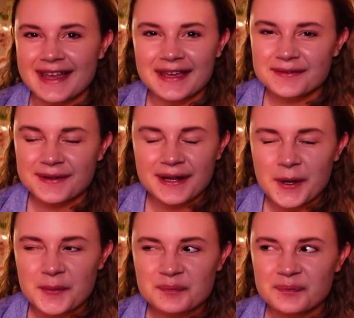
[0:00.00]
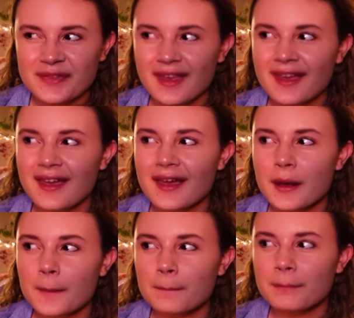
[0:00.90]
life, you know?
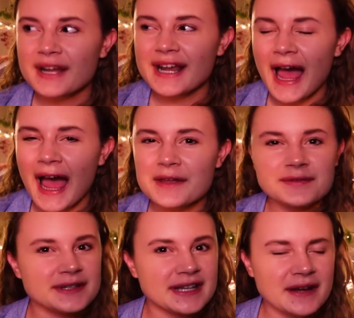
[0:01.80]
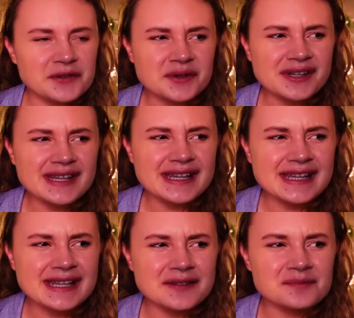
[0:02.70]
But I've never
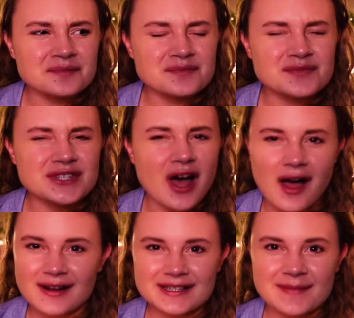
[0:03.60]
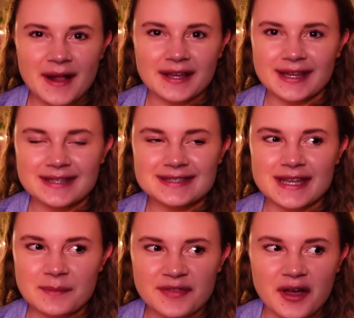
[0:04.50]
really talked about it in
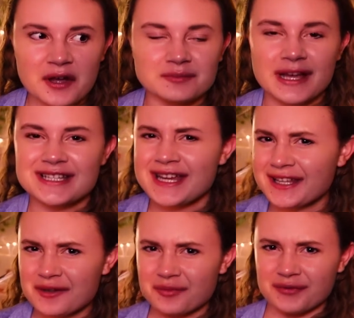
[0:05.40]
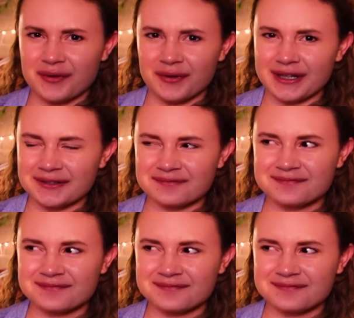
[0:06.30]
depth on my channel before,